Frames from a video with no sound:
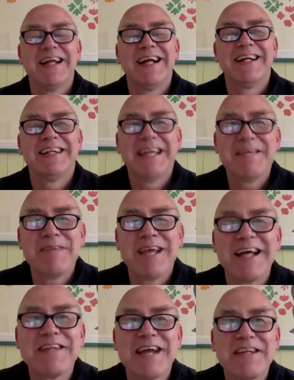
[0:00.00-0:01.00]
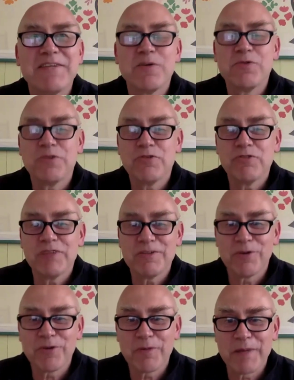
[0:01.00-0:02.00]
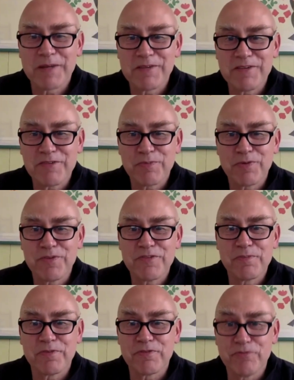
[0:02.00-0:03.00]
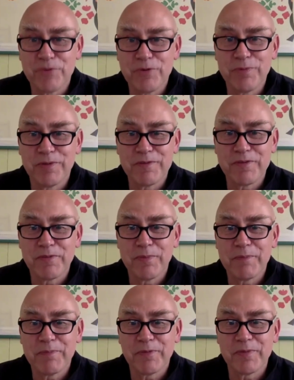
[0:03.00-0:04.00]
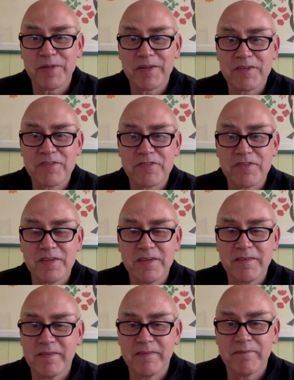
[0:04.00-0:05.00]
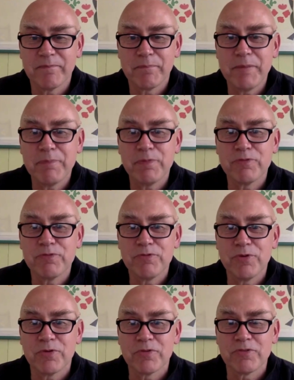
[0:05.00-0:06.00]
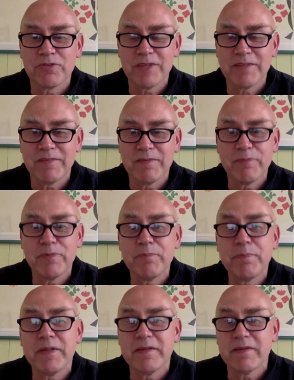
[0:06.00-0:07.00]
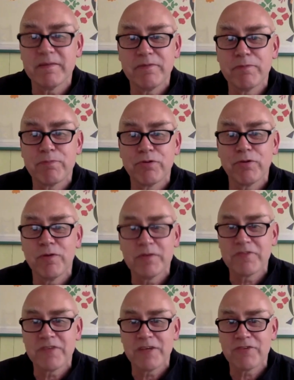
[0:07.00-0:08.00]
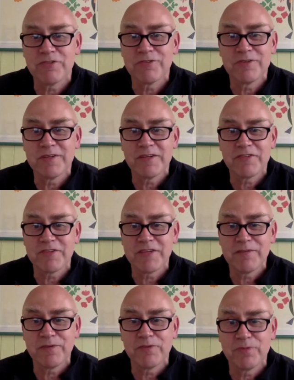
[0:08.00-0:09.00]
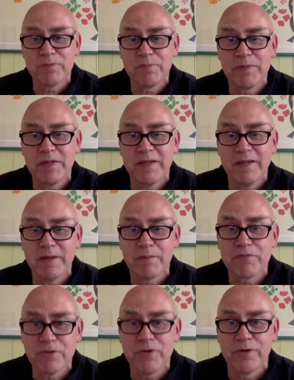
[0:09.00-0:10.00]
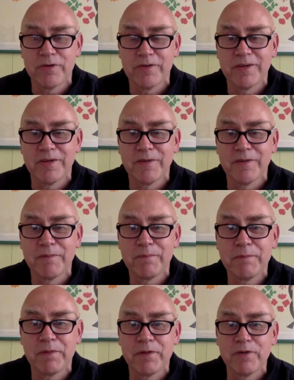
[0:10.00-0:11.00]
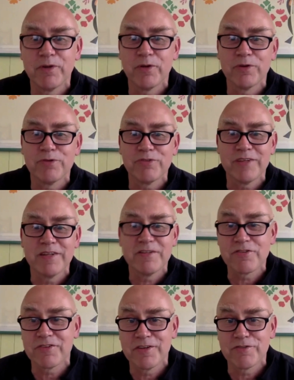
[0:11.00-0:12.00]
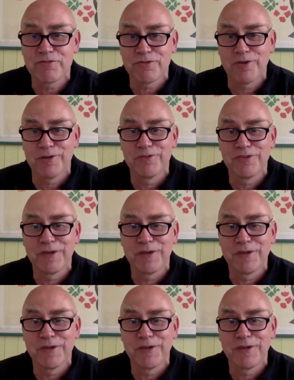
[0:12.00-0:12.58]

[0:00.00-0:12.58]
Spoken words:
Amy, I don't usually talk about these principles verbally with people because people do not. It would prolong the session to an extent which would be absurd, and people are not usually interested in astrology.